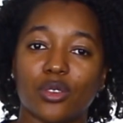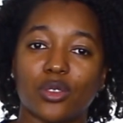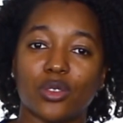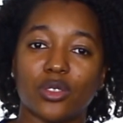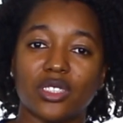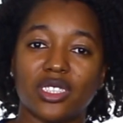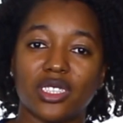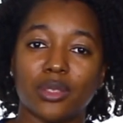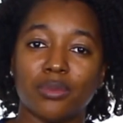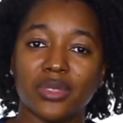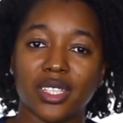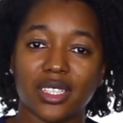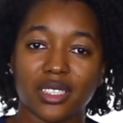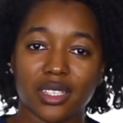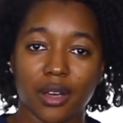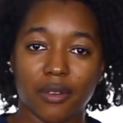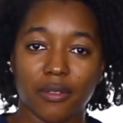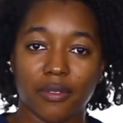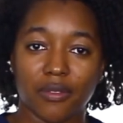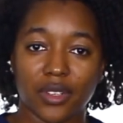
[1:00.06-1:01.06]
cause some
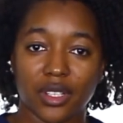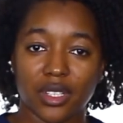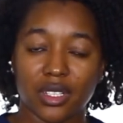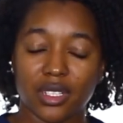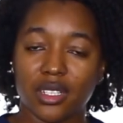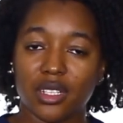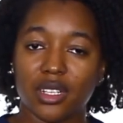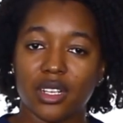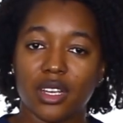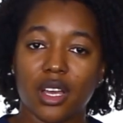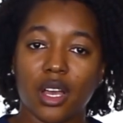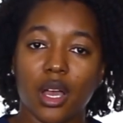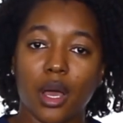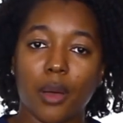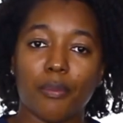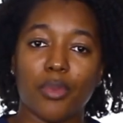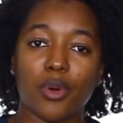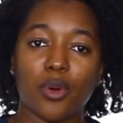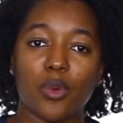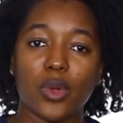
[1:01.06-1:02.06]
discomfort,
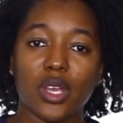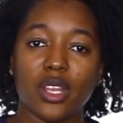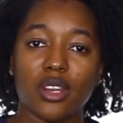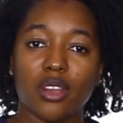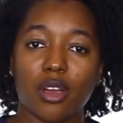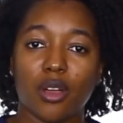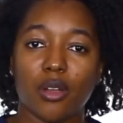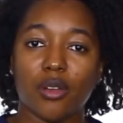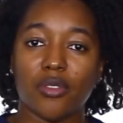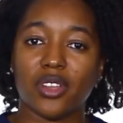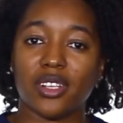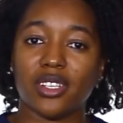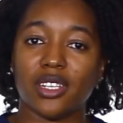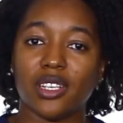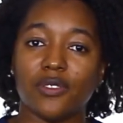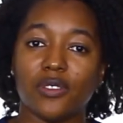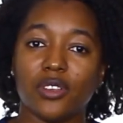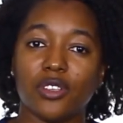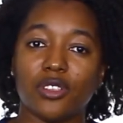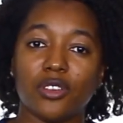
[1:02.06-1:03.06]
but we know that
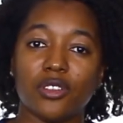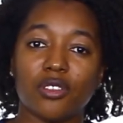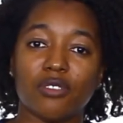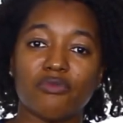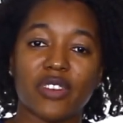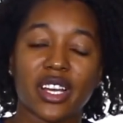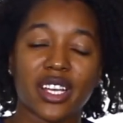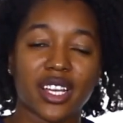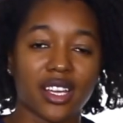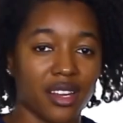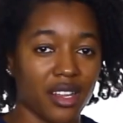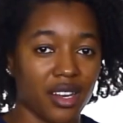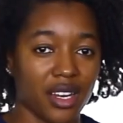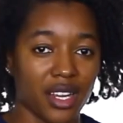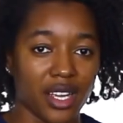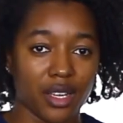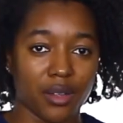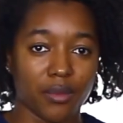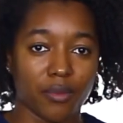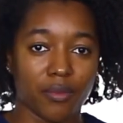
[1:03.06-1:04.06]
if you do them
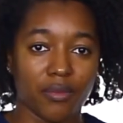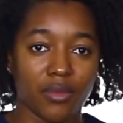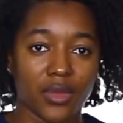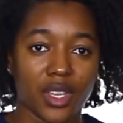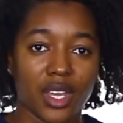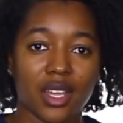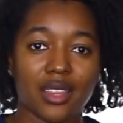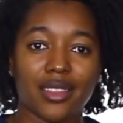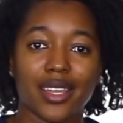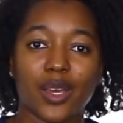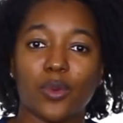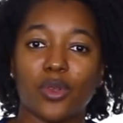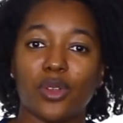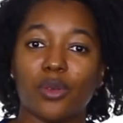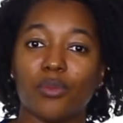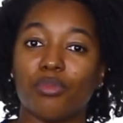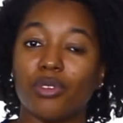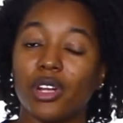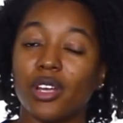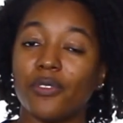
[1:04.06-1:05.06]
regularly, they will
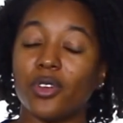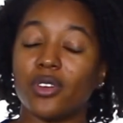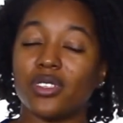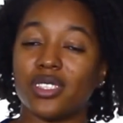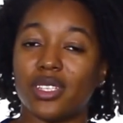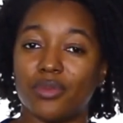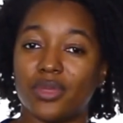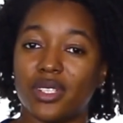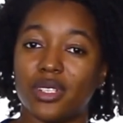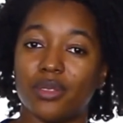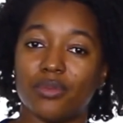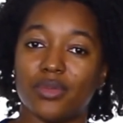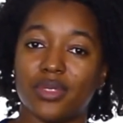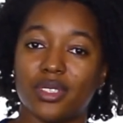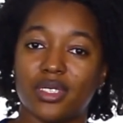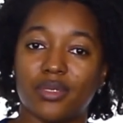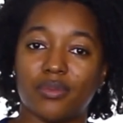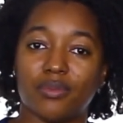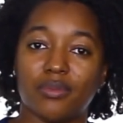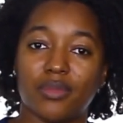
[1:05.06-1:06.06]
improve your
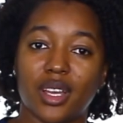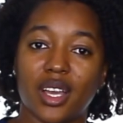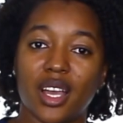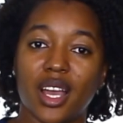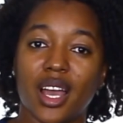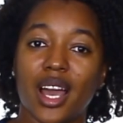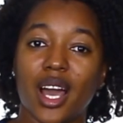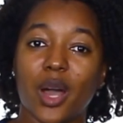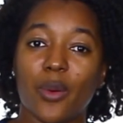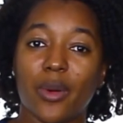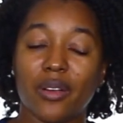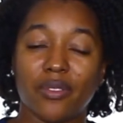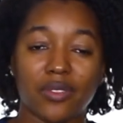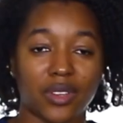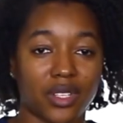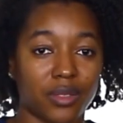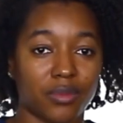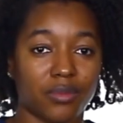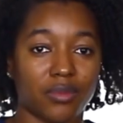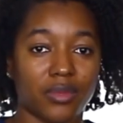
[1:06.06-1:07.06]
symptoms.
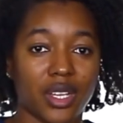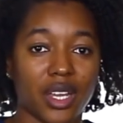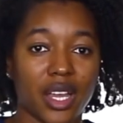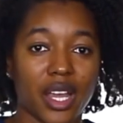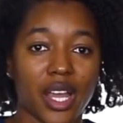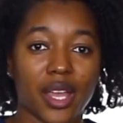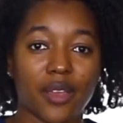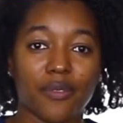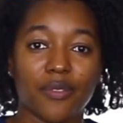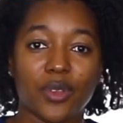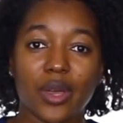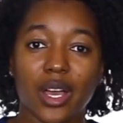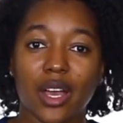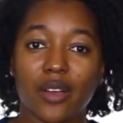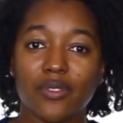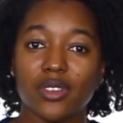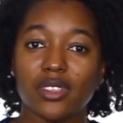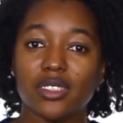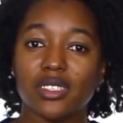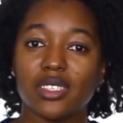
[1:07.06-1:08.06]
However, if you
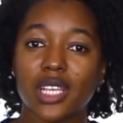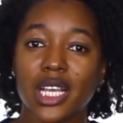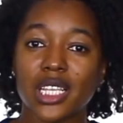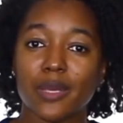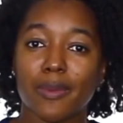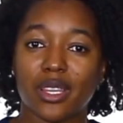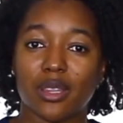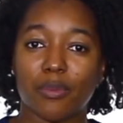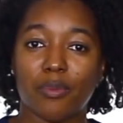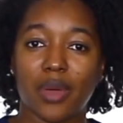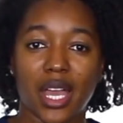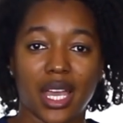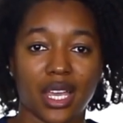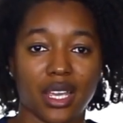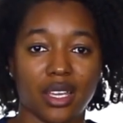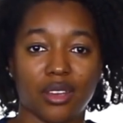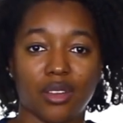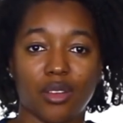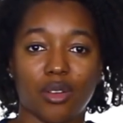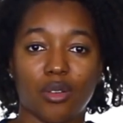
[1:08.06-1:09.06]
have concerns about the
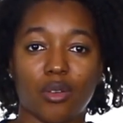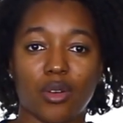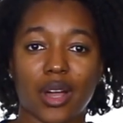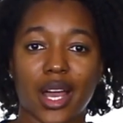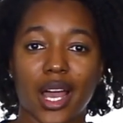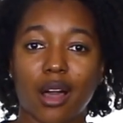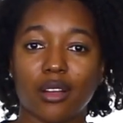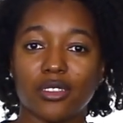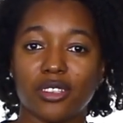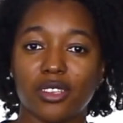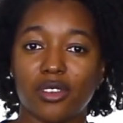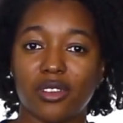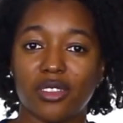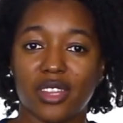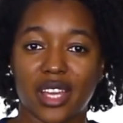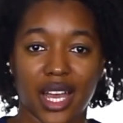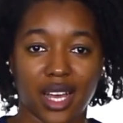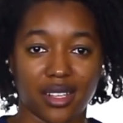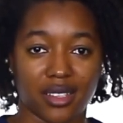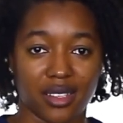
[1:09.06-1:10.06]
pain or how to do
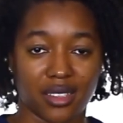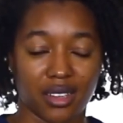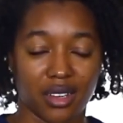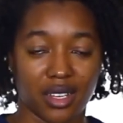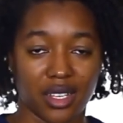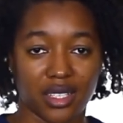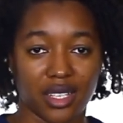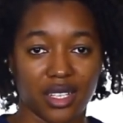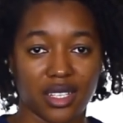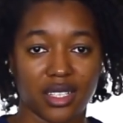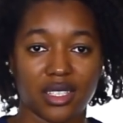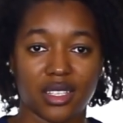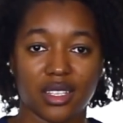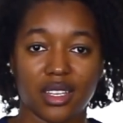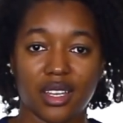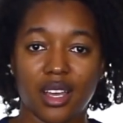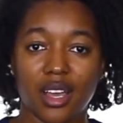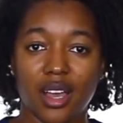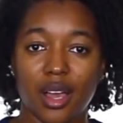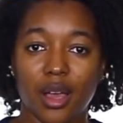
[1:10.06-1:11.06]
the exercises,
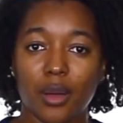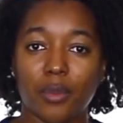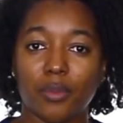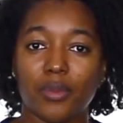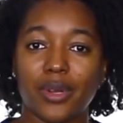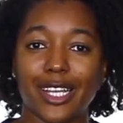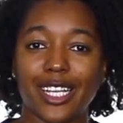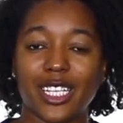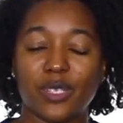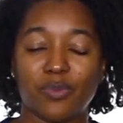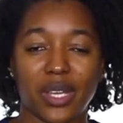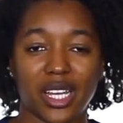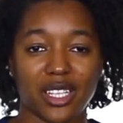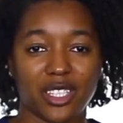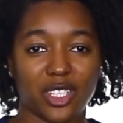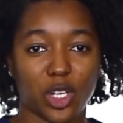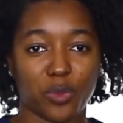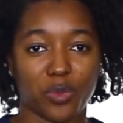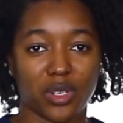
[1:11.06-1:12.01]
please speak to